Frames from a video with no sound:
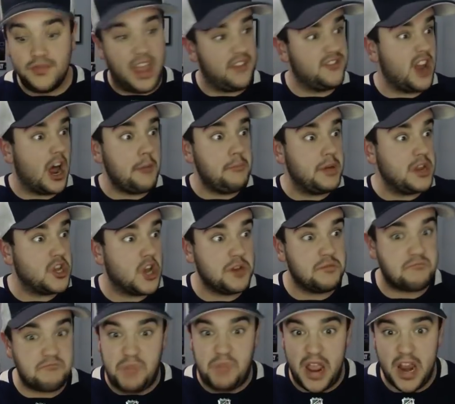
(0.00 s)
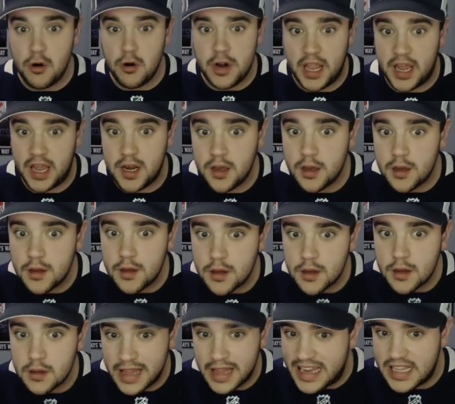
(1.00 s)
have not been good, period,
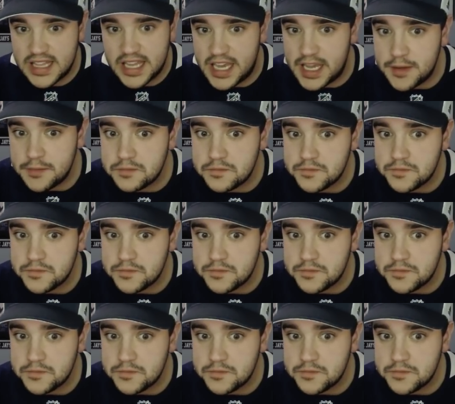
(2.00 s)
lately.